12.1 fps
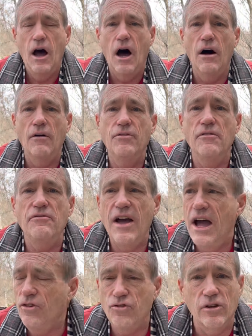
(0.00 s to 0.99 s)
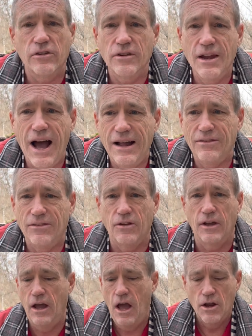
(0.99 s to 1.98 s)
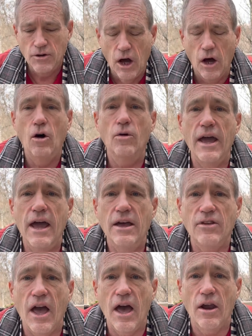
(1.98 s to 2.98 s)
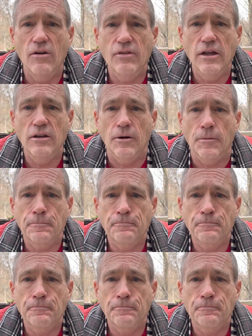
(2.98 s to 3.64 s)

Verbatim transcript: of the fascist Nazi known as Adolf Hitler.